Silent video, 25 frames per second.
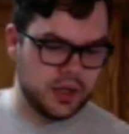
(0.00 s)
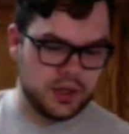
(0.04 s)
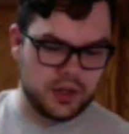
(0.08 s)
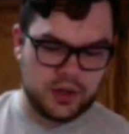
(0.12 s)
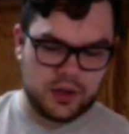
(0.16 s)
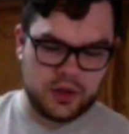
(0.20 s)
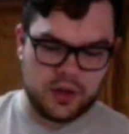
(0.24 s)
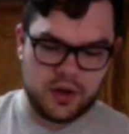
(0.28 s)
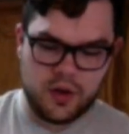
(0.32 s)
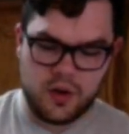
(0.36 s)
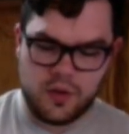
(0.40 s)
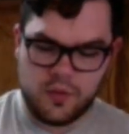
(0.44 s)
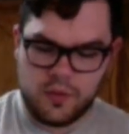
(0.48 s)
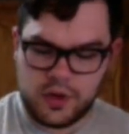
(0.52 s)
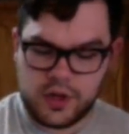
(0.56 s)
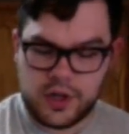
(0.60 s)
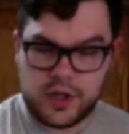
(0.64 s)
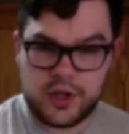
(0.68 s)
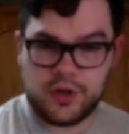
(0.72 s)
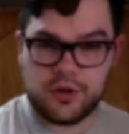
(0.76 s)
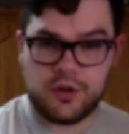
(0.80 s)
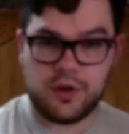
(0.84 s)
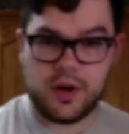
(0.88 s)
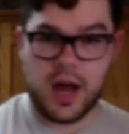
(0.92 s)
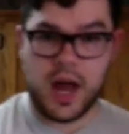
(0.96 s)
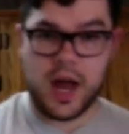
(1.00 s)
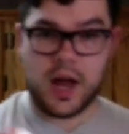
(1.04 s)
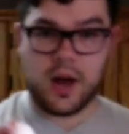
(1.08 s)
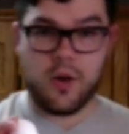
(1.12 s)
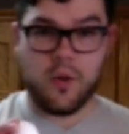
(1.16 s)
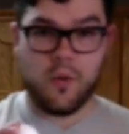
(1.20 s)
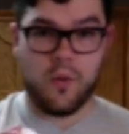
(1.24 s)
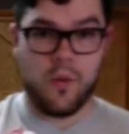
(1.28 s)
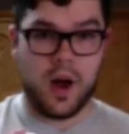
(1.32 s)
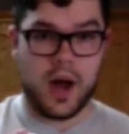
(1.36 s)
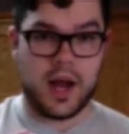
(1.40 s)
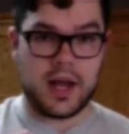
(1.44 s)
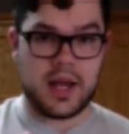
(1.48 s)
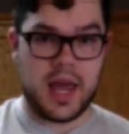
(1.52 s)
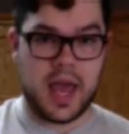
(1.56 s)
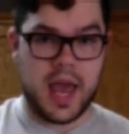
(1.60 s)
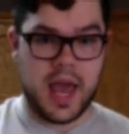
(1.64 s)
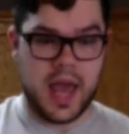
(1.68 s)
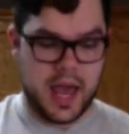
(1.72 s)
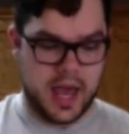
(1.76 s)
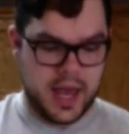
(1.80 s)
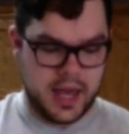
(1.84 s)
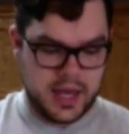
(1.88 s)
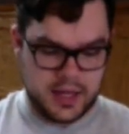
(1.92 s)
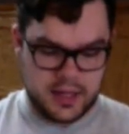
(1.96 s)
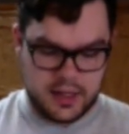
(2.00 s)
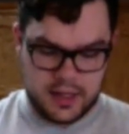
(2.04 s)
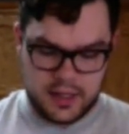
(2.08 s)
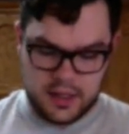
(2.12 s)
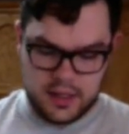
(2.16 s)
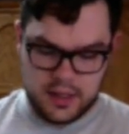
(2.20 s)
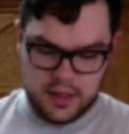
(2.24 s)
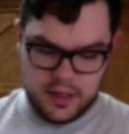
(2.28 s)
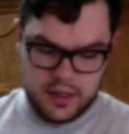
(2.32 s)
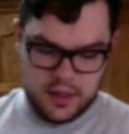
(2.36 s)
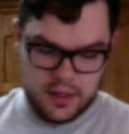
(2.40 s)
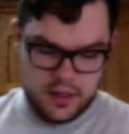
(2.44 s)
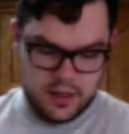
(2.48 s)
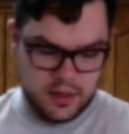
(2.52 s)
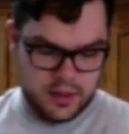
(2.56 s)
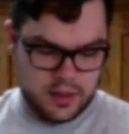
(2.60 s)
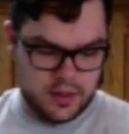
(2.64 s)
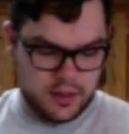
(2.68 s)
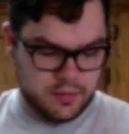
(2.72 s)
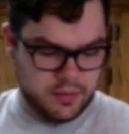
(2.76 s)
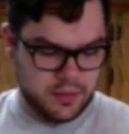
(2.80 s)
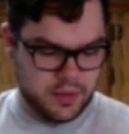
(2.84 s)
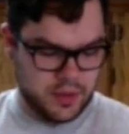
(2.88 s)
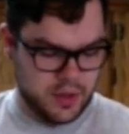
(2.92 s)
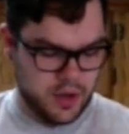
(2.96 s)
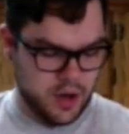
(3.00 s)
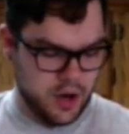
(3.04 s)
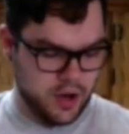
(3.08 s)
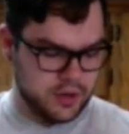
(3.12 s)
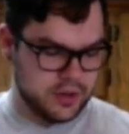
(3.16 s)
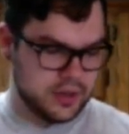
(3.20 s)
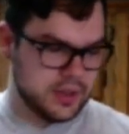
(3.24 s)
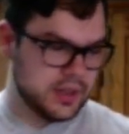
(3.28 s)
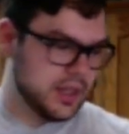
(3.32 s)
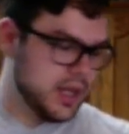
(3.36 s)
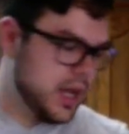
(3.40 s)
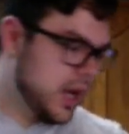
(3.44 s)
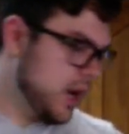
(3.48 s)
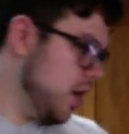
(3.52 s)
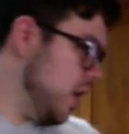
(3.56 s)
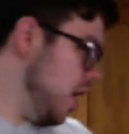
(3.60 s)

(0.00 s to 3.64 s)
to go. We're going to crack 1 egg. Put our scale